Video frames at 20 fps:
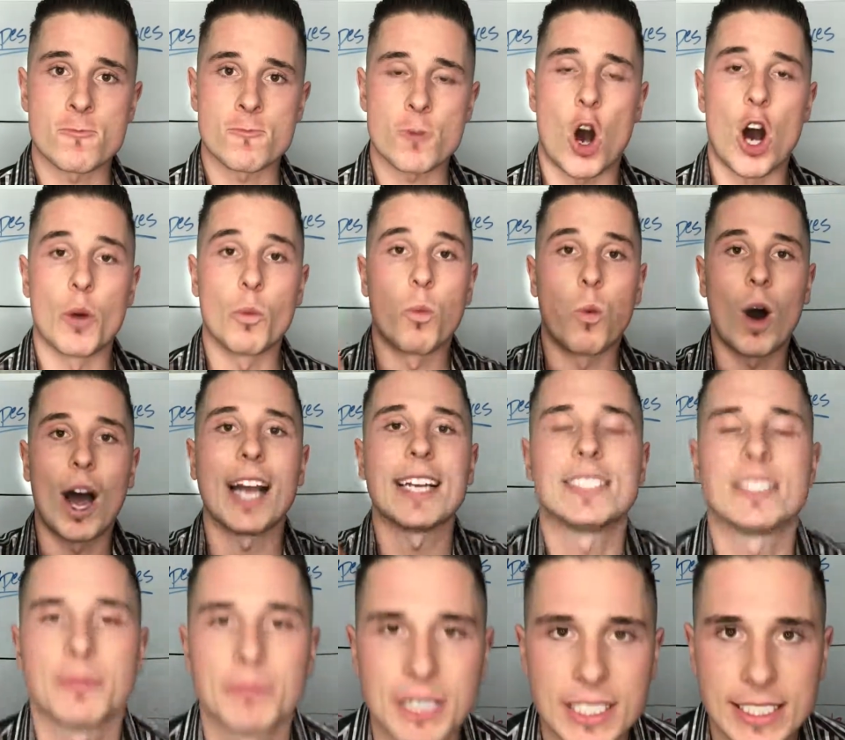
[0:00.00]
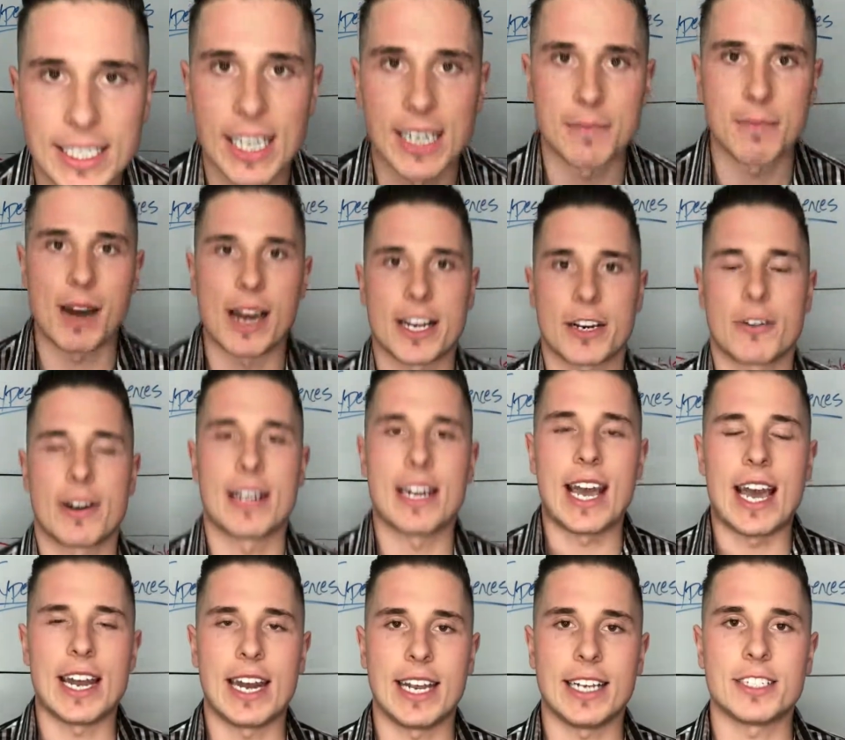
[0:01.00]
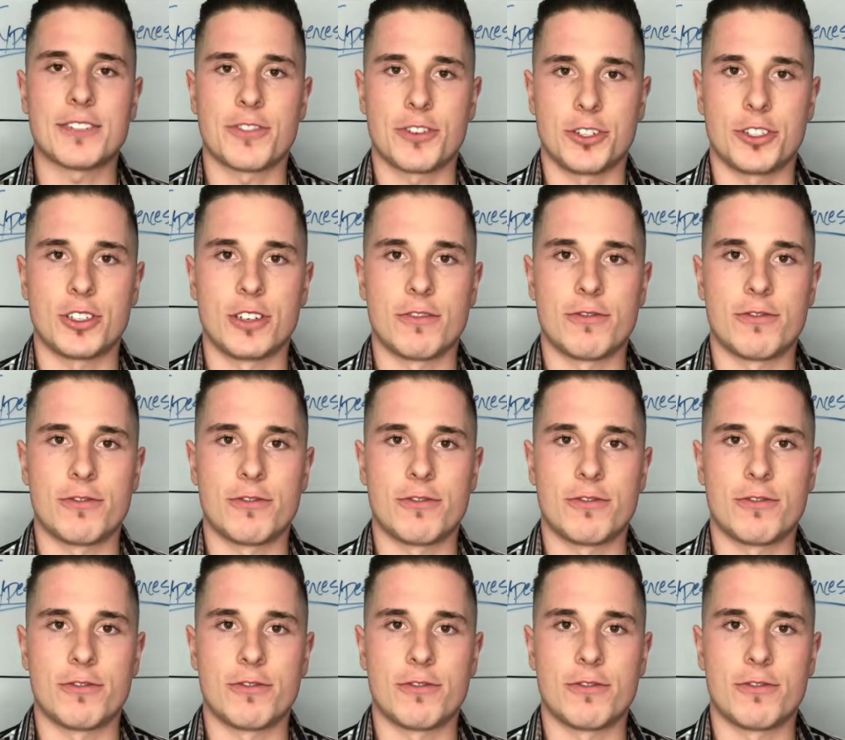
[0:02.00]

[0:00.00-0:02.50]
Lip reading: on why somebody's getting migraine headaches, first and